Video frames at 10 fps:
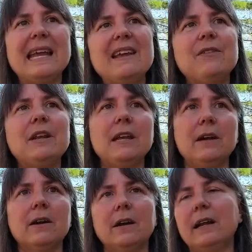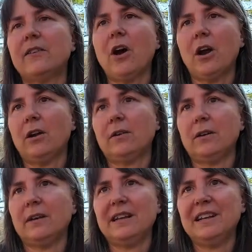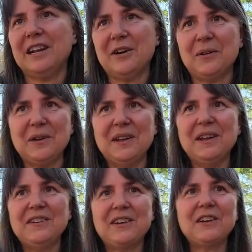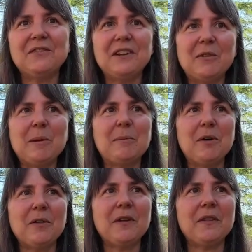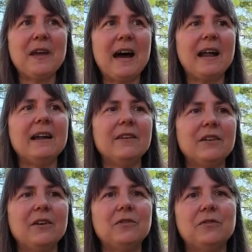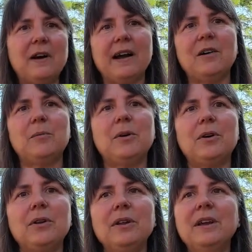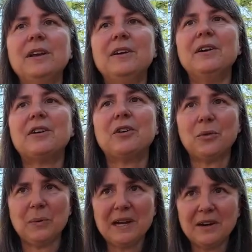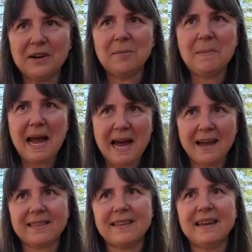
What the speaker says: even here, it's hard, to convince people that that is a viable career path.